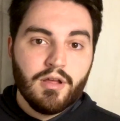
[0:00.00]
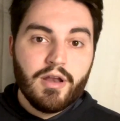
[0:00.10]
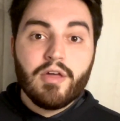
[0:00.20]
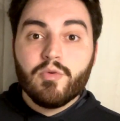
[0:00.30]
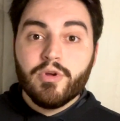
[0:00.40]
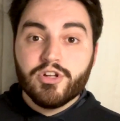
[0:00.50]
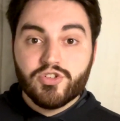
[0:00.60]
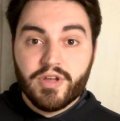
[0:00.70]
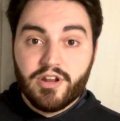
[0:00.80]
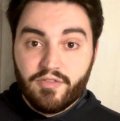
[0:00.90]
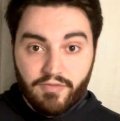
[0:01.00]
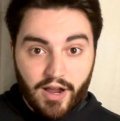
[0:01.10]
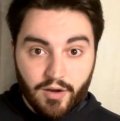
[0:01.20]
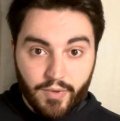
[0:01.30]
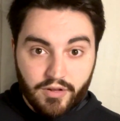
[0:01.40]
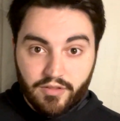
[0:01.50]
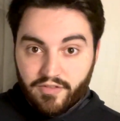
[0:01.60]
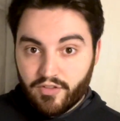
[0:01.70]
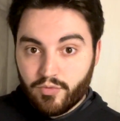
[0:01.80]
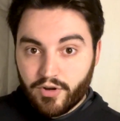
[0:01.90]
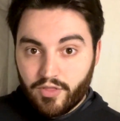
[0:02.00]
Now that we're in a treated environment, since we're in